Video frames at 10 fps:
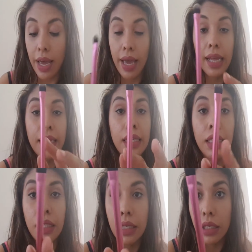And
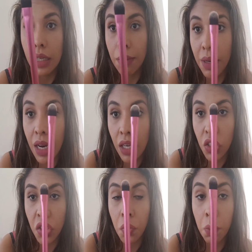this is the same an
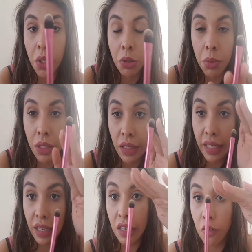eyeshadow brush, but
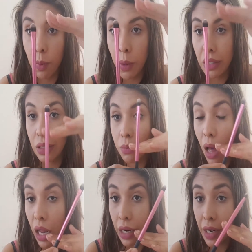it's a little bit
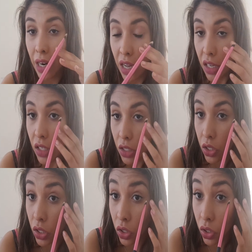smaller,
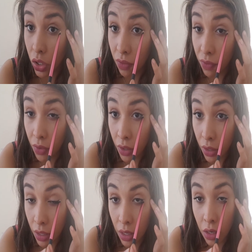so it's good for
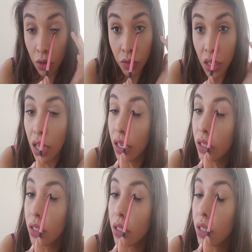the lower
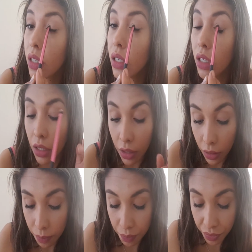lash in here.